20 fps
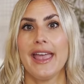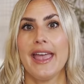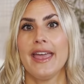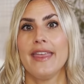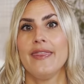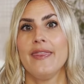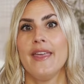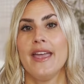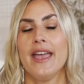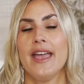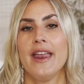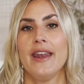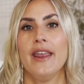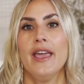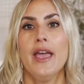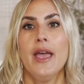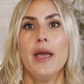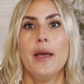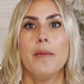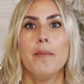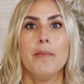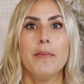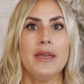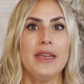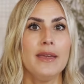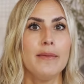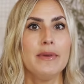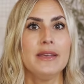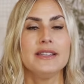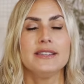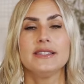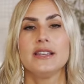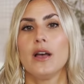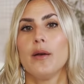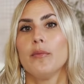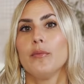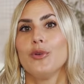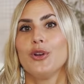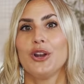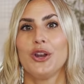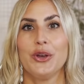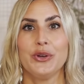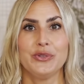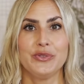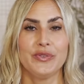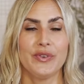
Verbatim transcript: and then maybe some close